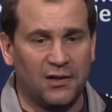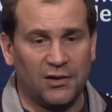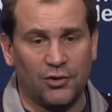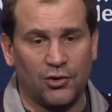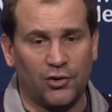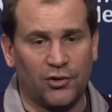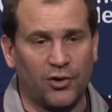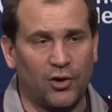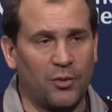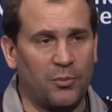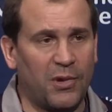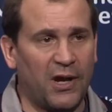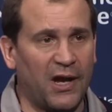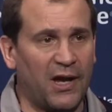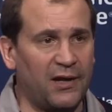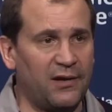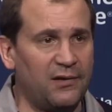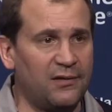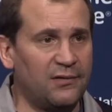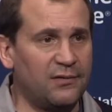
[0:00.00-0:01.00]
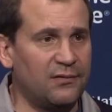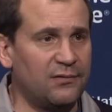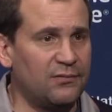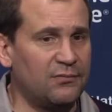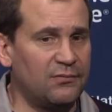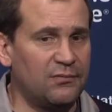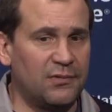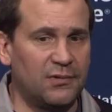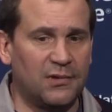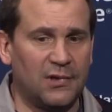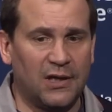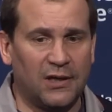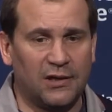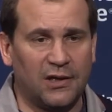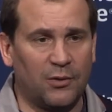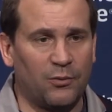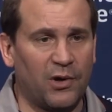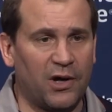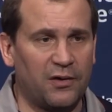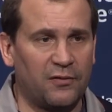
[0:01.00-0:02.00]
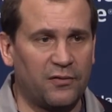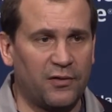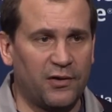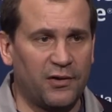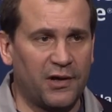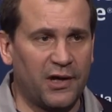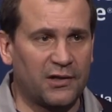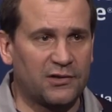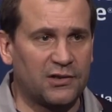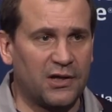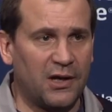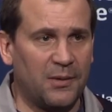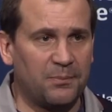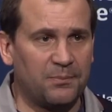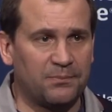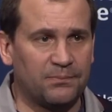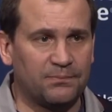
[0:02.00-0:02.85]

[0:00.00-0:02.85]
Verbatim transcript: good or bad, and get ready for the next game.